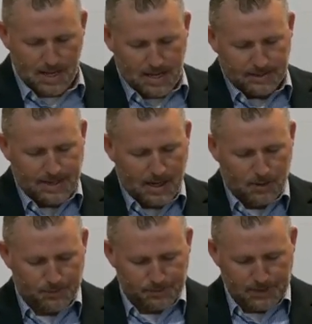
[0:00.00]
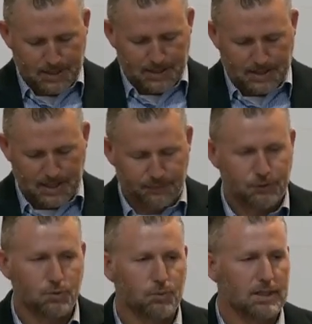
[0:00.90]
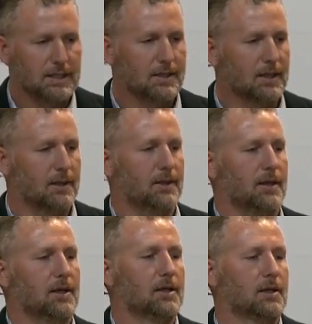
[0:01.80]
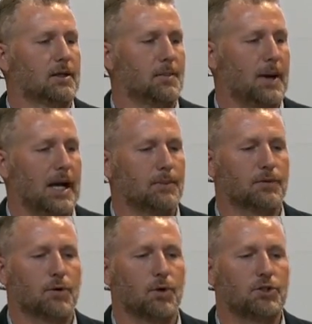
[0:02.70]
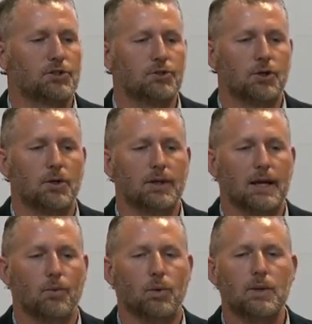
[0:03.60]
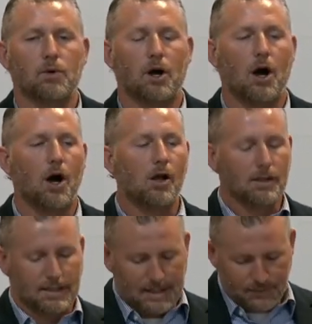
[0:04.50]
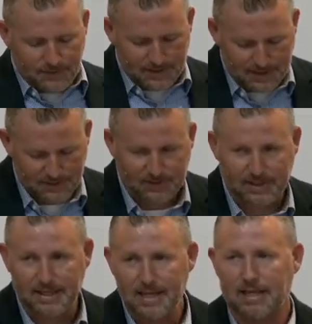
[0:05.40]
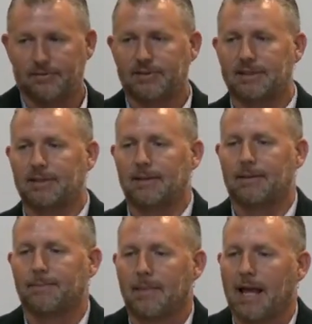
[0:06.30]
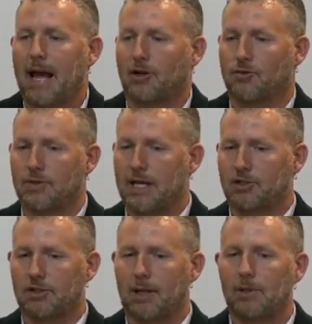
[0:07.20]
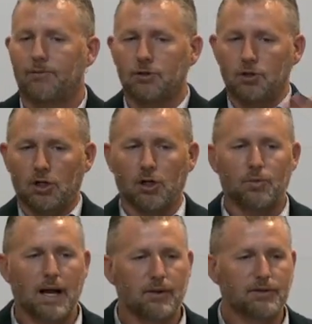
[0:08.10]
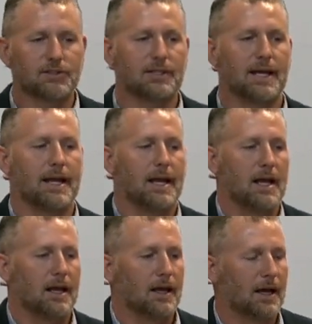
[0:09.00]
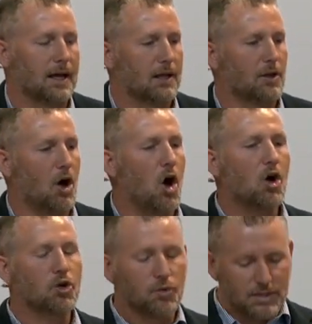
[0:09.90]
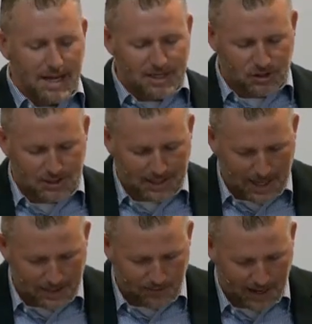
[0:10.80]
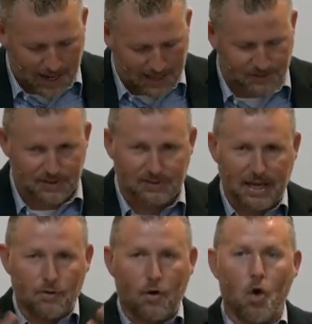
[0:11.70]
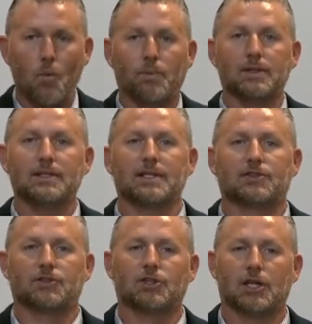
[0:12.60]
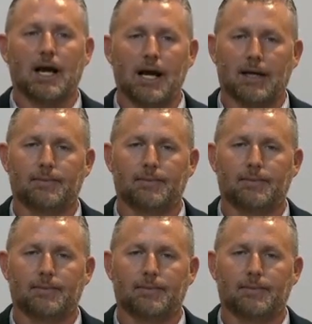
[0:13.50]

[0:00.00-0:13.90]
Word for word: Now, if you read the, the Bible, of course, you know that we were all given this gift at creation. I mean, if you look around us today, uh, all creation kind of has this kind of openness to God.